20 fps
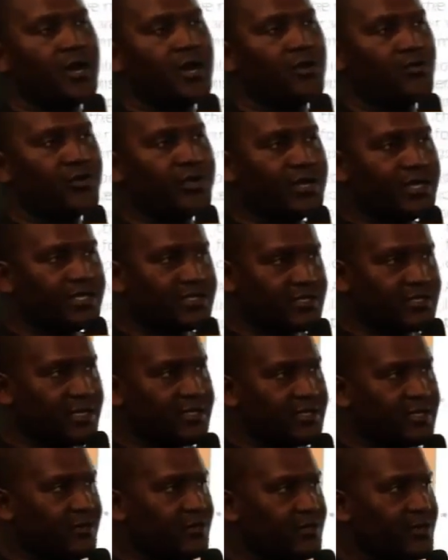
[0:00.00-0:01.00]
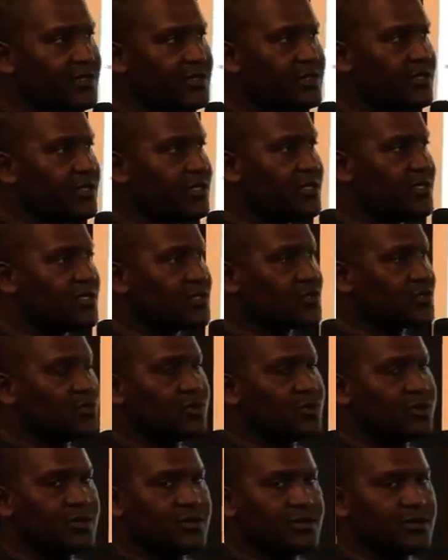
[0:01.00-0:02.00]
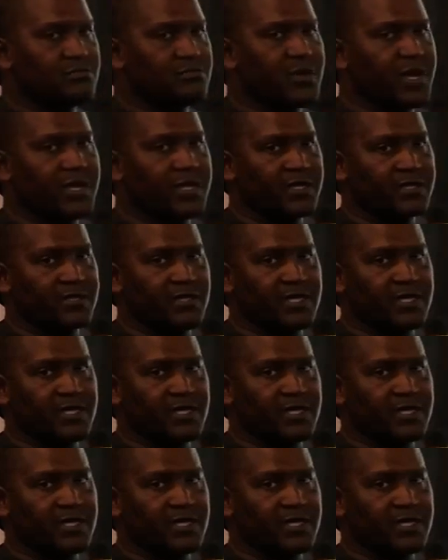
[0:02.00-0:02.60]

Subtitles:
And we listed them in the stock market.